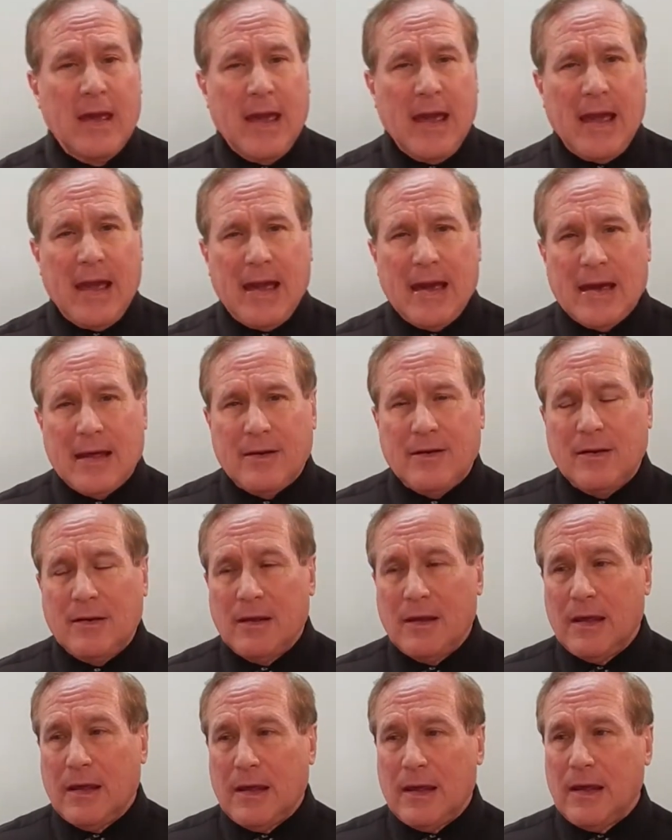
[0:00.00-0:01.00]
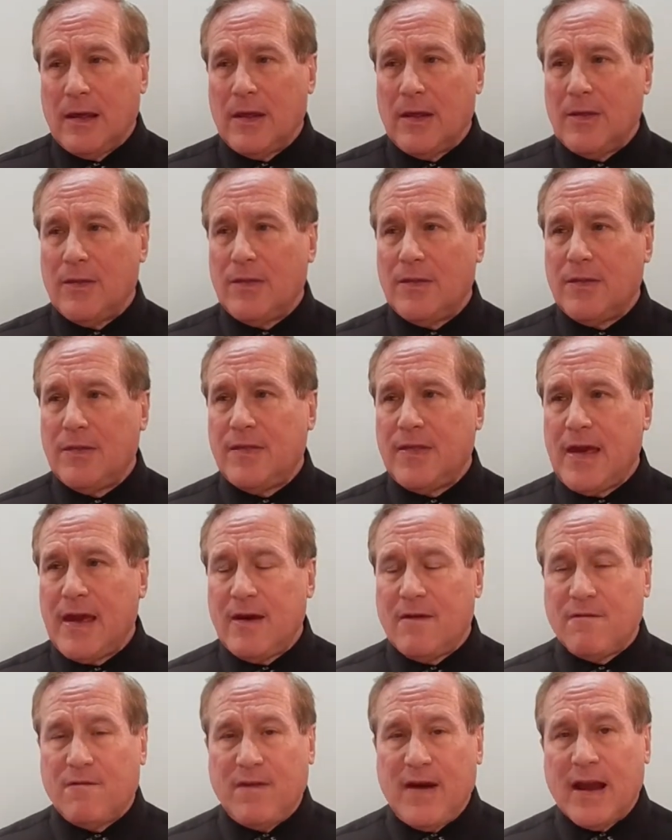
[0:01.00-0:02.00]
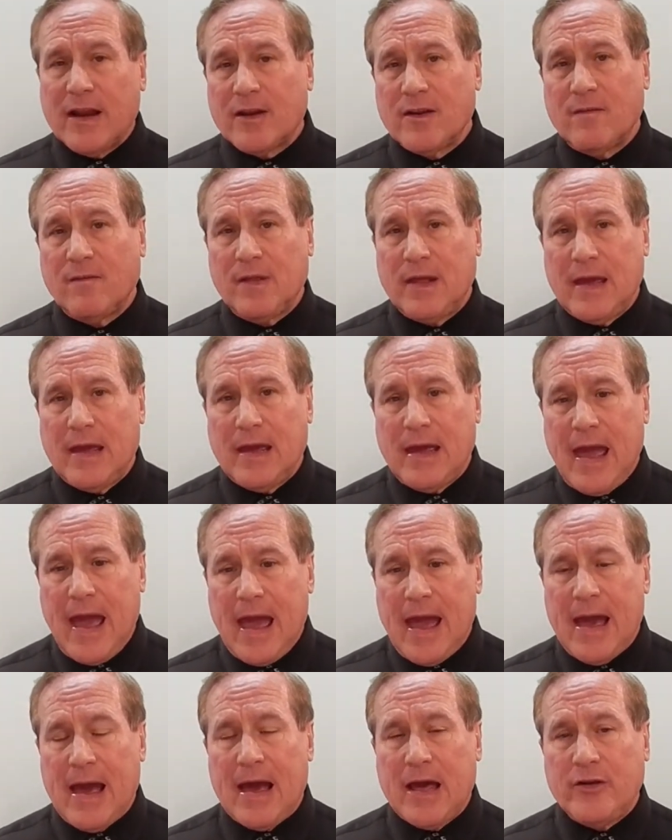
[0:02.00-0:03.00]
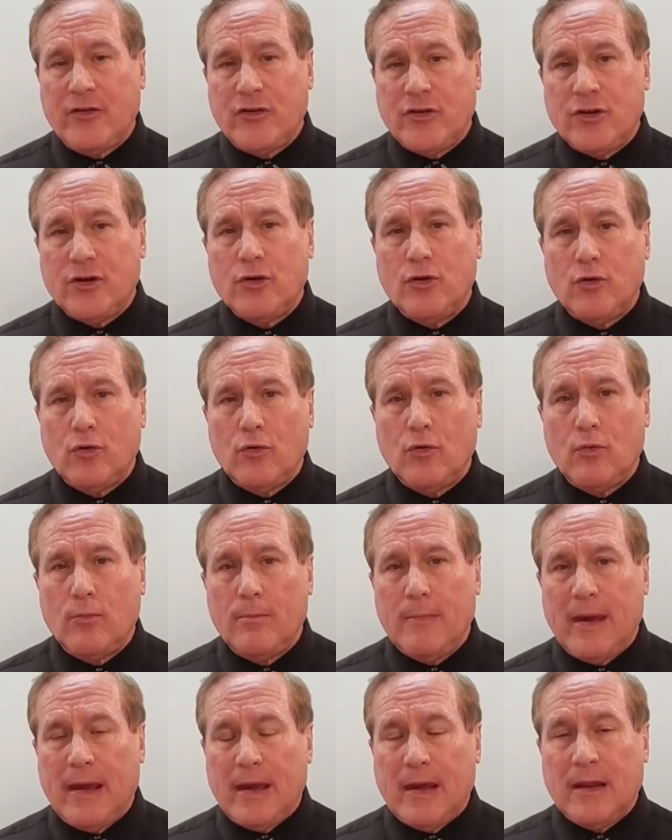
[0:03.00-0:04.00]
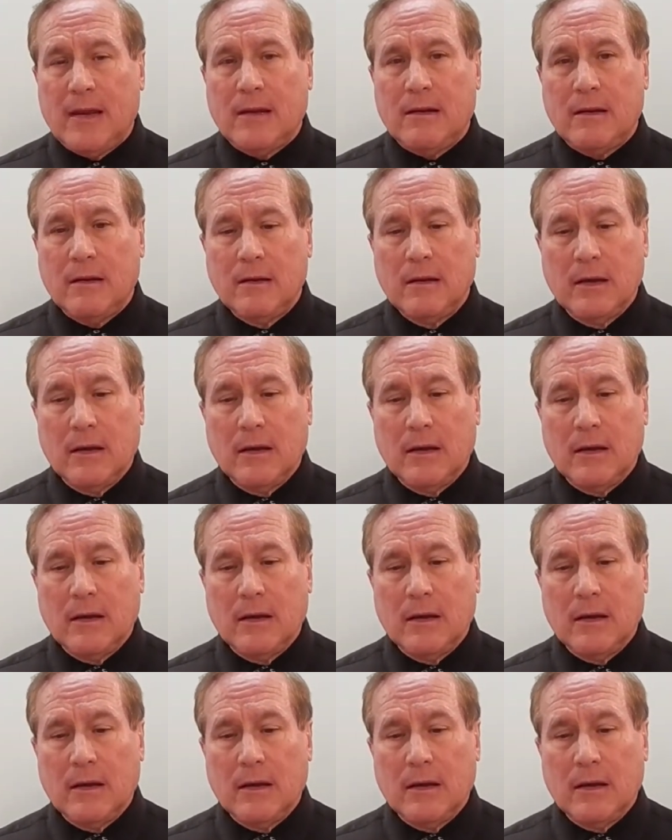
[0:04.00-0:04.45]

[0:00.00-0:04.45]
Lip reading: And they effectively had two main